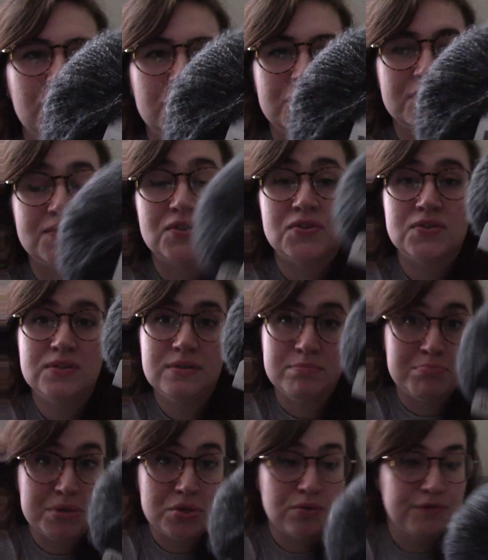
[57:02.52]
which is just
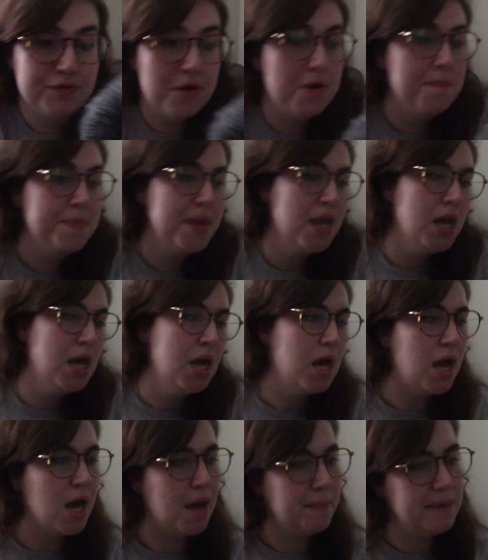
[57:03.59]
beautiful.
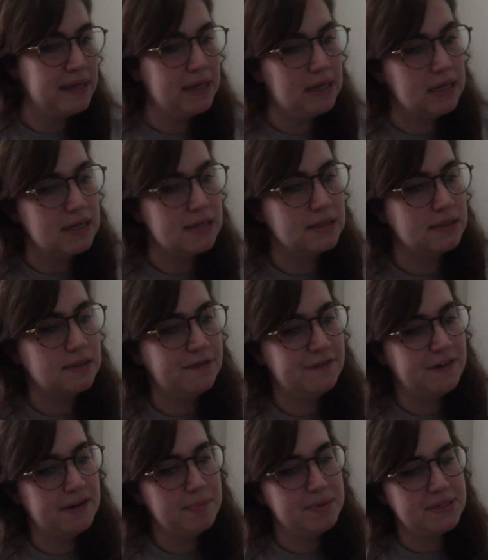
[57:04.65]
It is
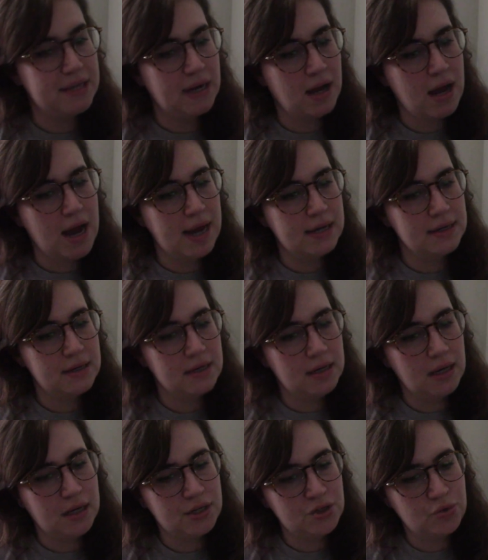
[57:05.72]
50%
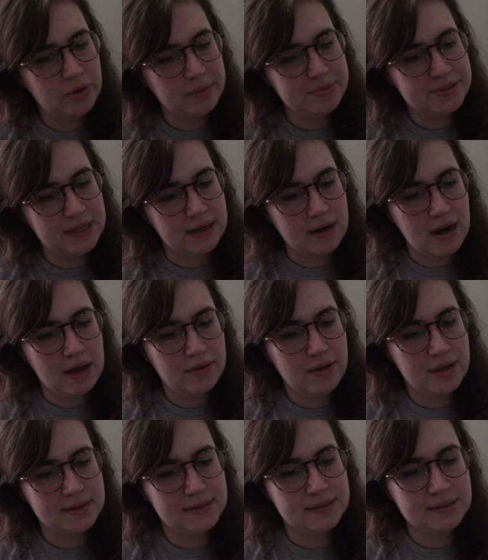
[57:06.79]
cotton, 20%
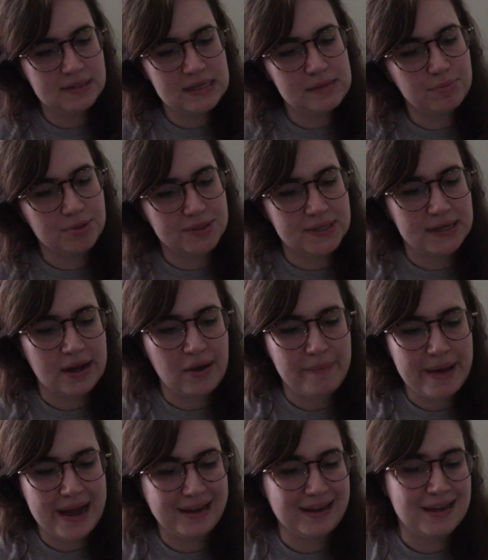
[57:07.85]
nylon, 16%
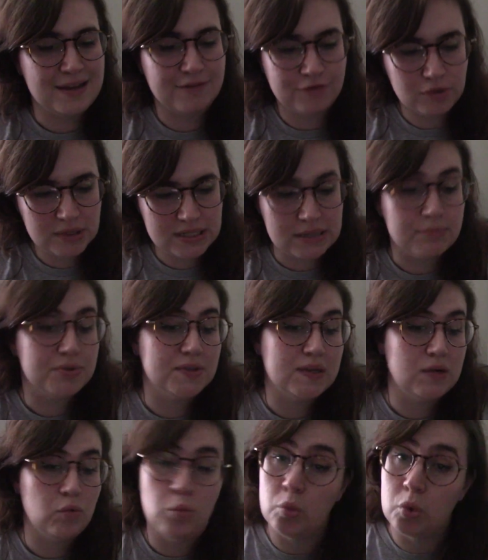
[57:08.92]
alpaca, and
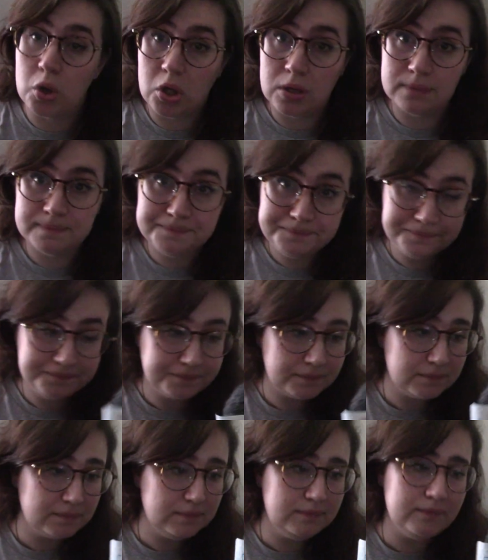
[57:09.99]
14% wool.
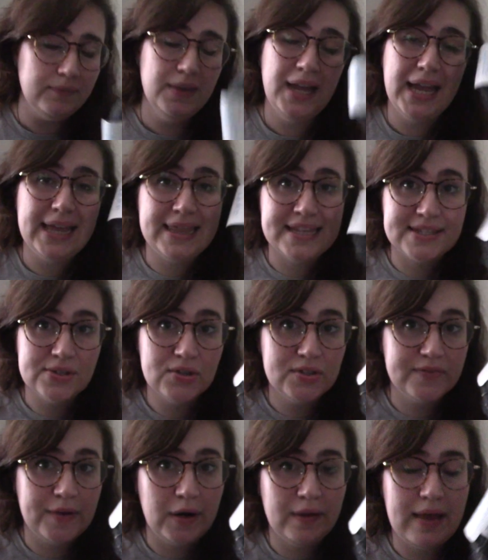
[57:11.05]
This looks
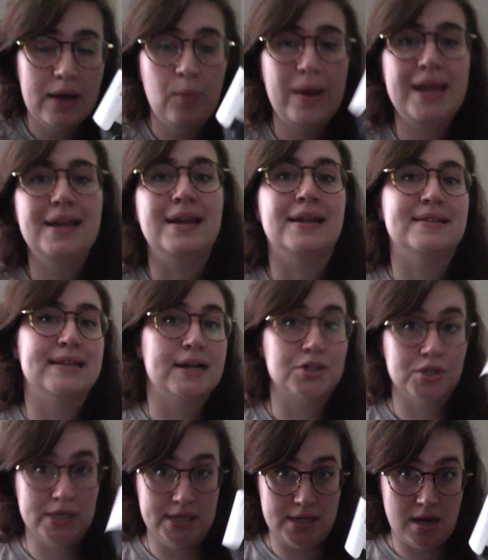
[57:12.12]
very lightweight. It is
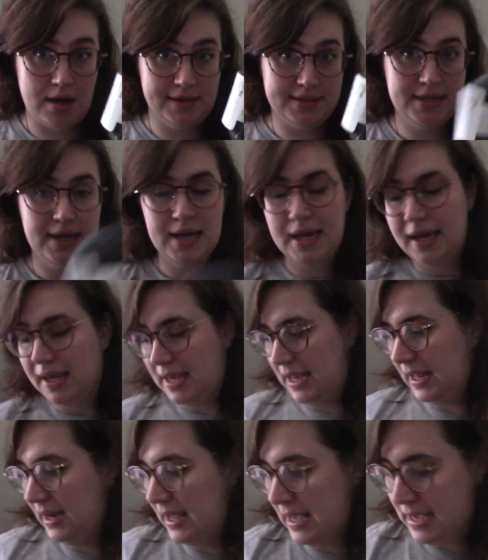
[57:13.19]
actually not.
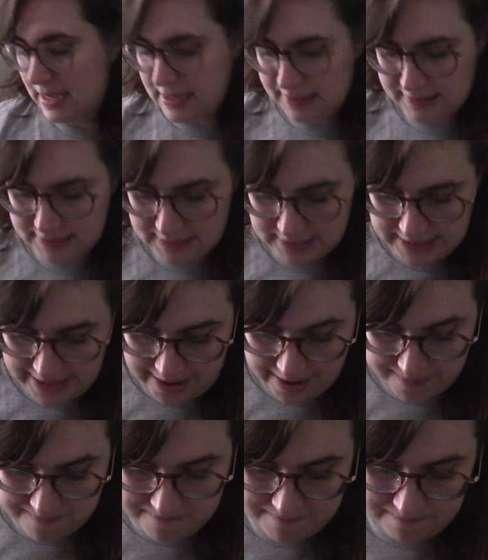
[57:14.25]
It is
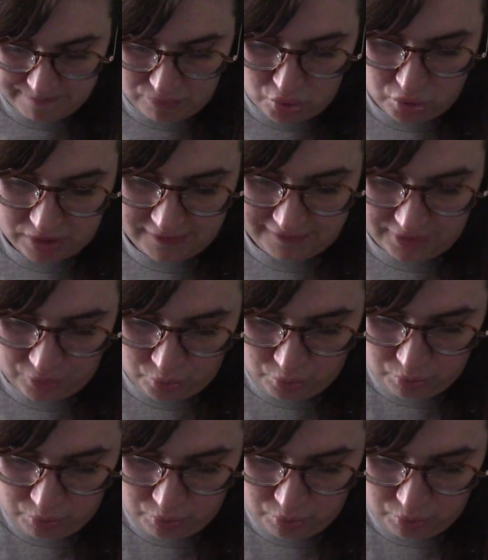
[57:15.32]
more of a